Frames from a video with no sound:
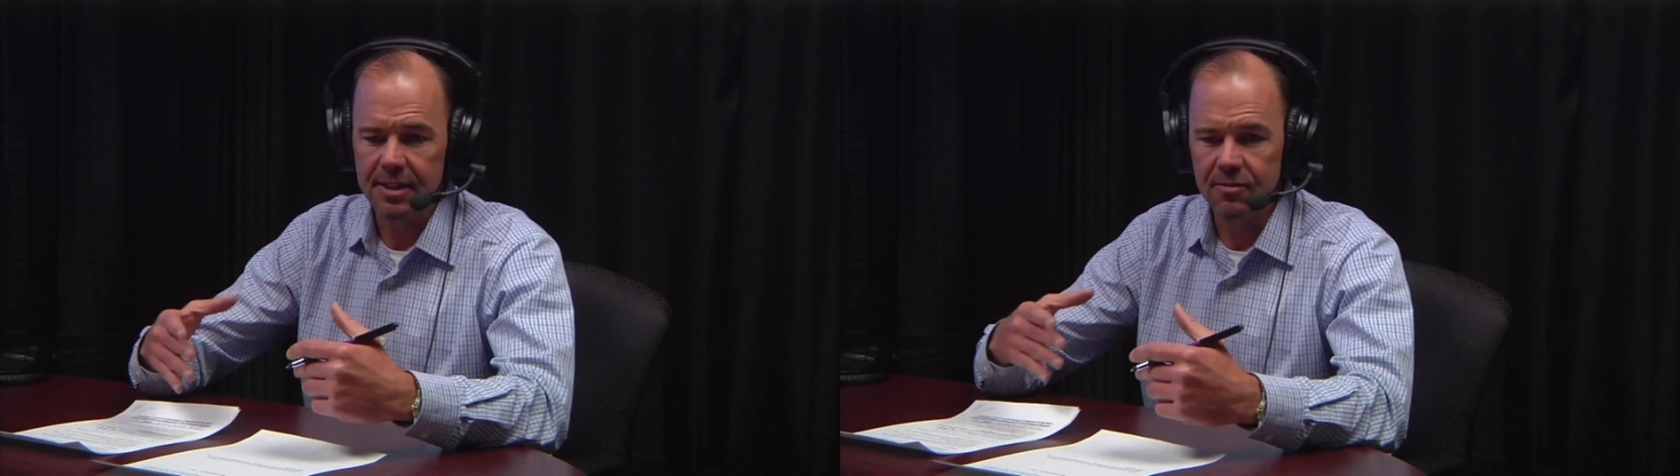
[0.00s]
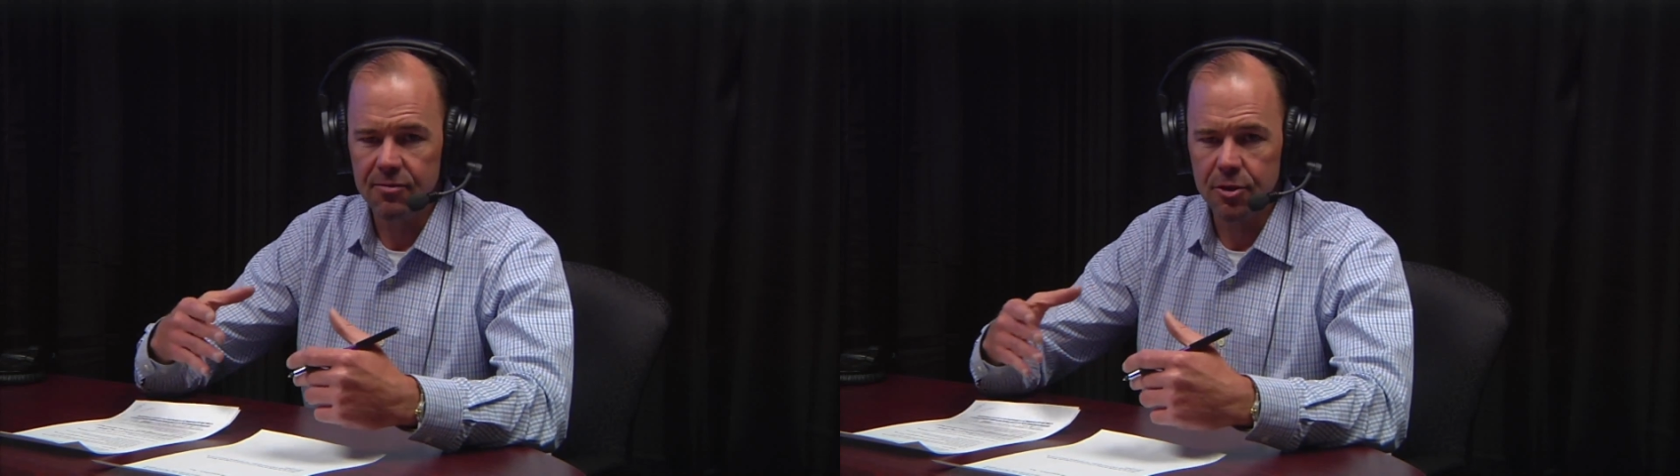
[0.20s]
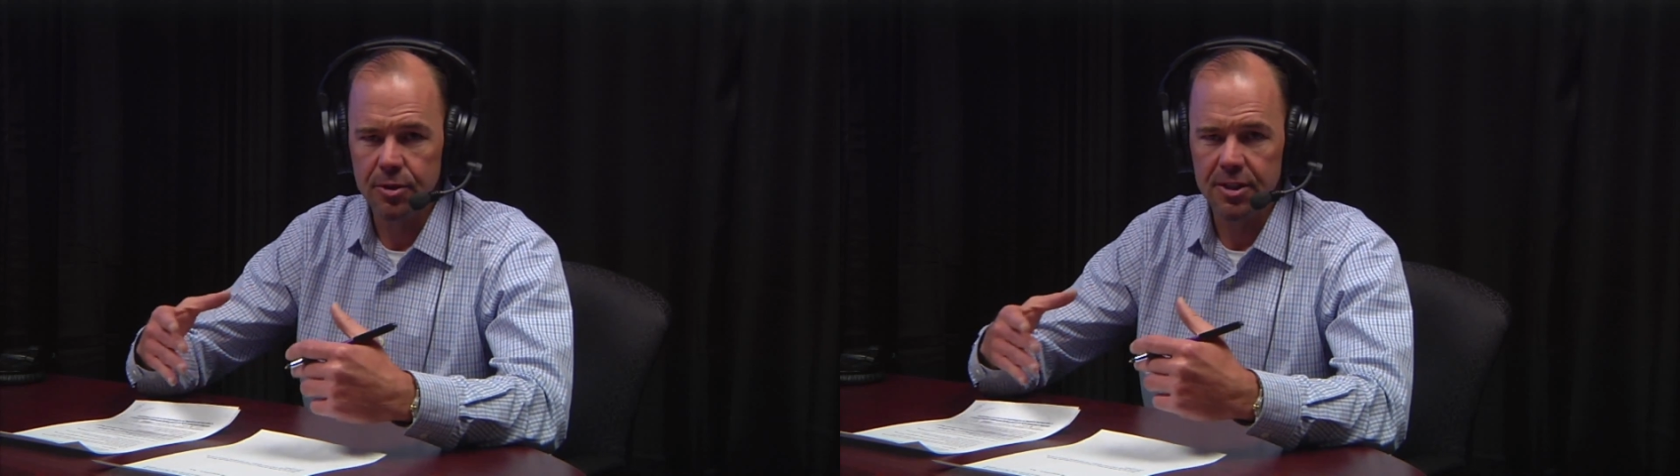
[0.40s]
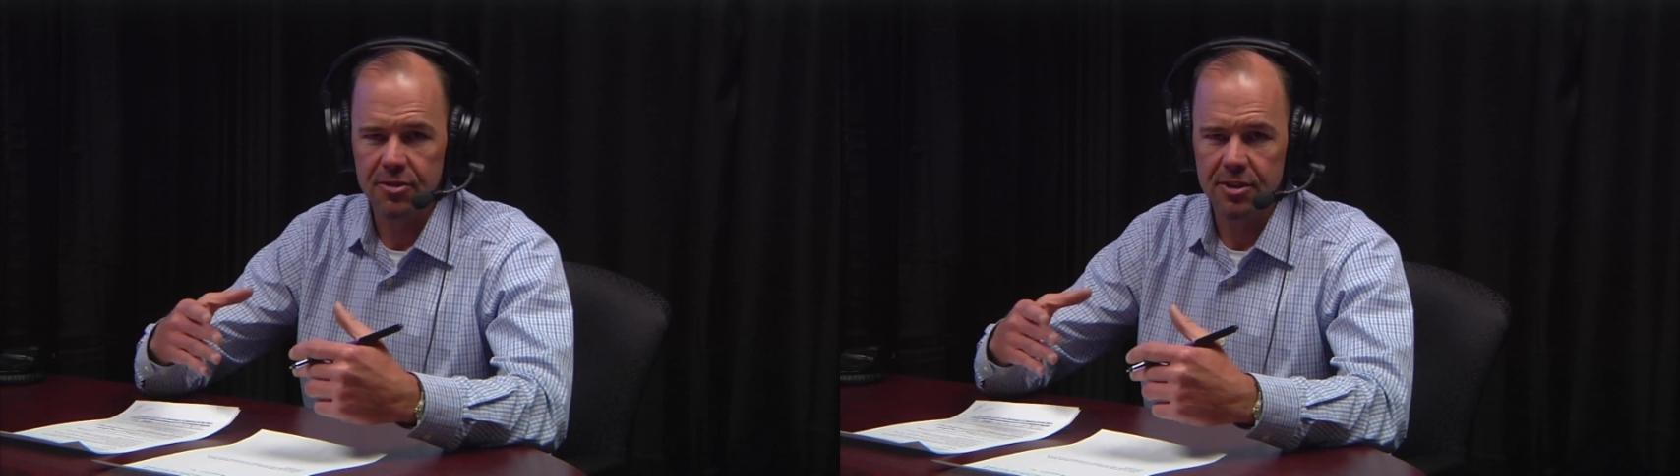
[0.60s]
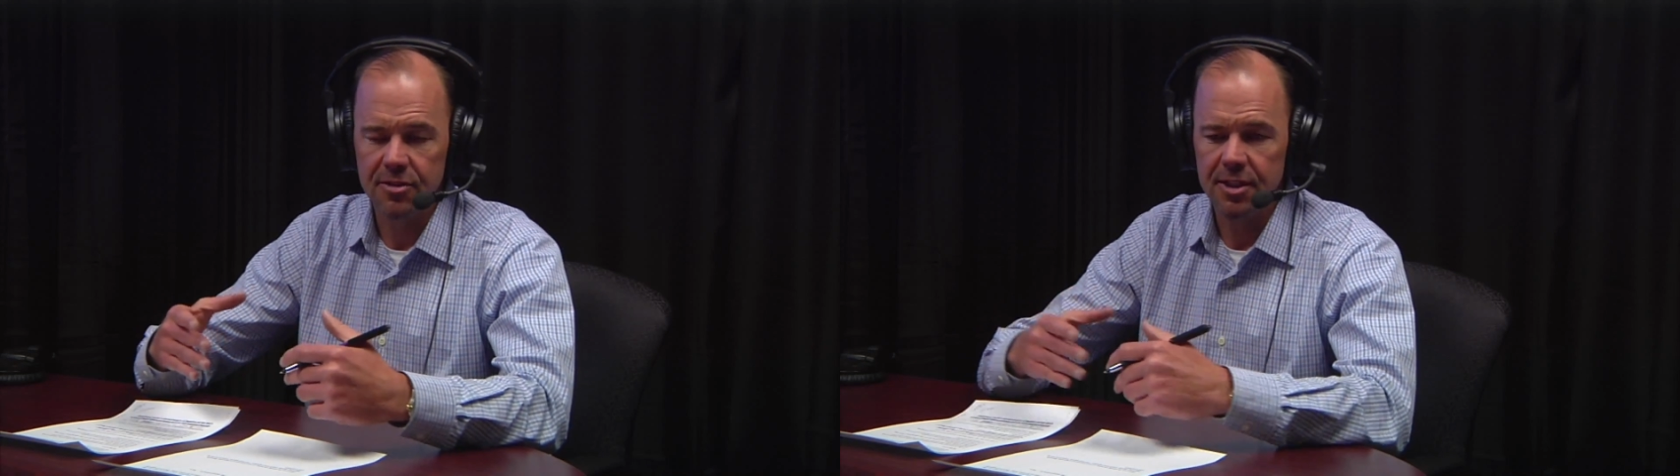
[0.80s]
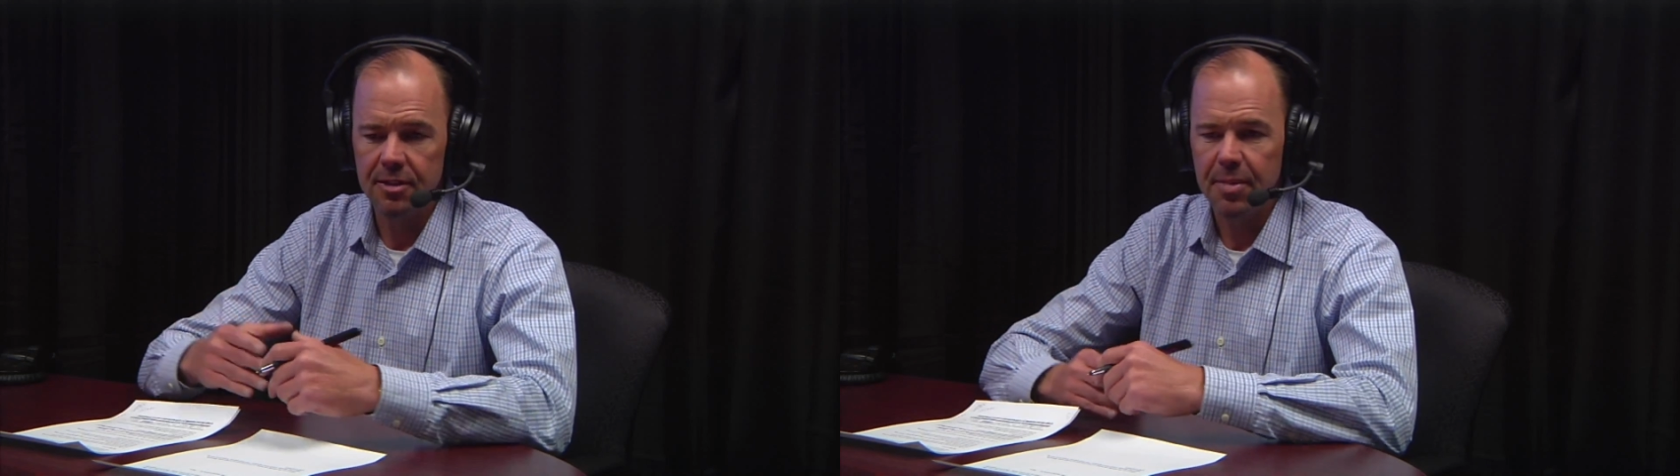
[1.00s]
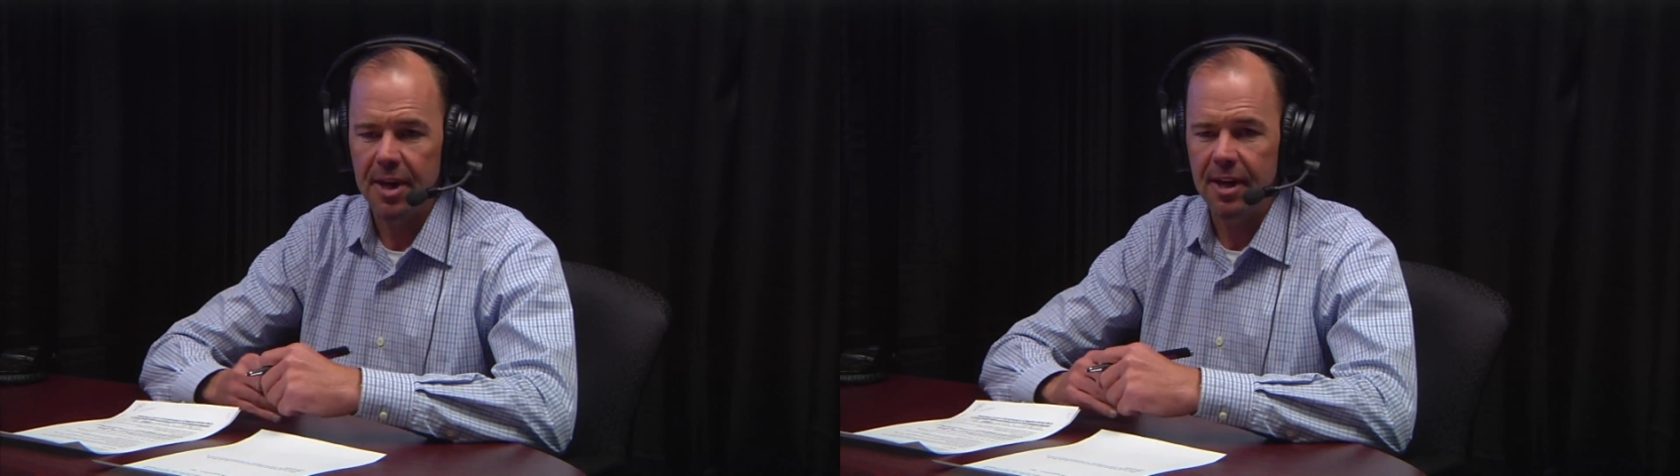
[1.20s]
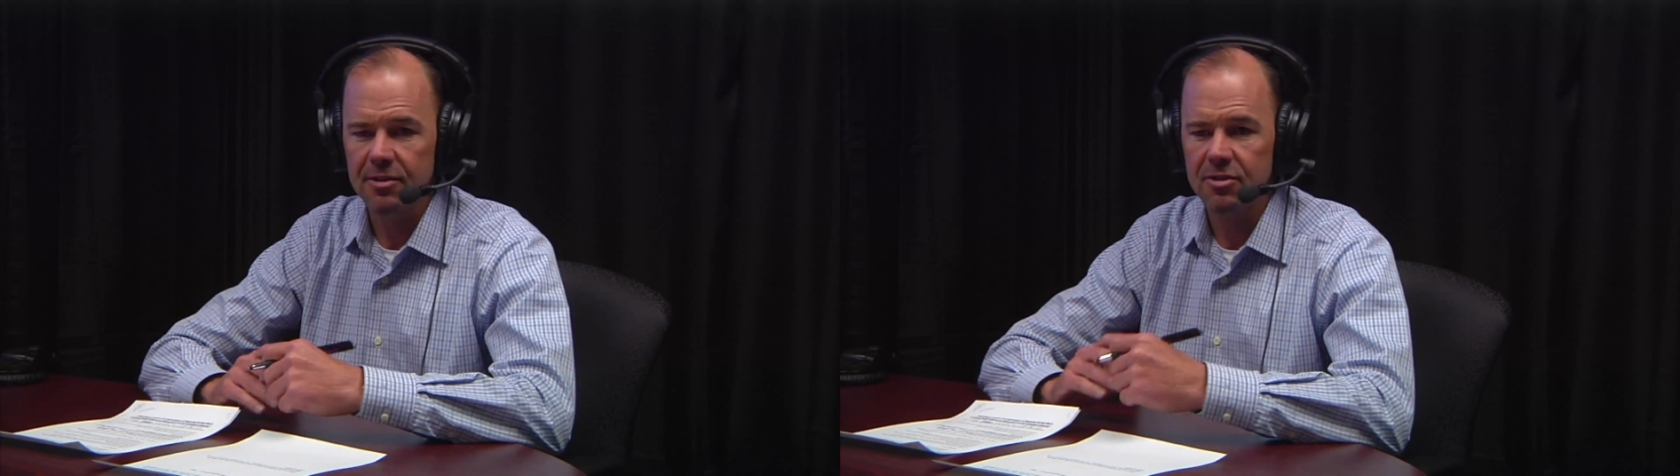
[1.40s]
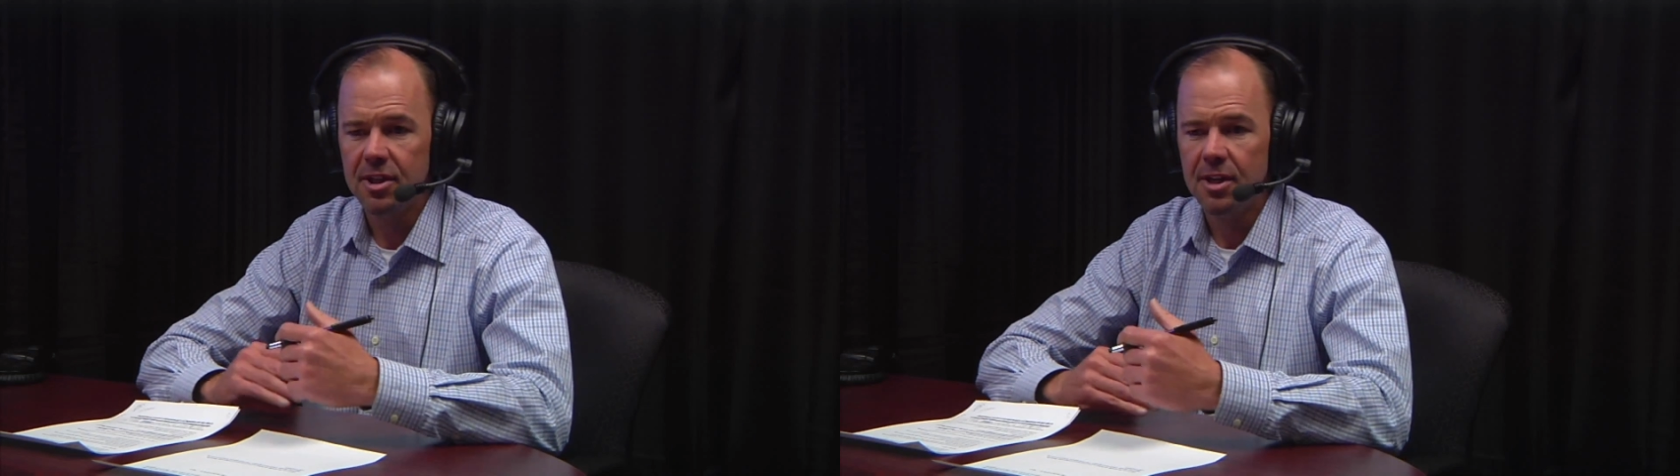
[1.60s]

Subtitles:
influences and impacts